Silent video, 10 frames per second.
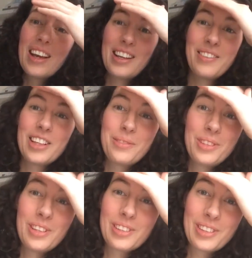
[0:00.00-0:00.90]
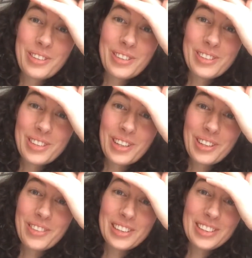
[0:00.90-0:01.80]
It makes me so nervous to
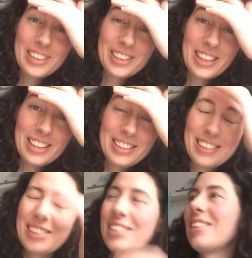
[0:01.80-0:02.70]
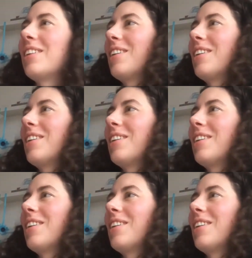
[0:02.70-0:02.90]
talk about these things.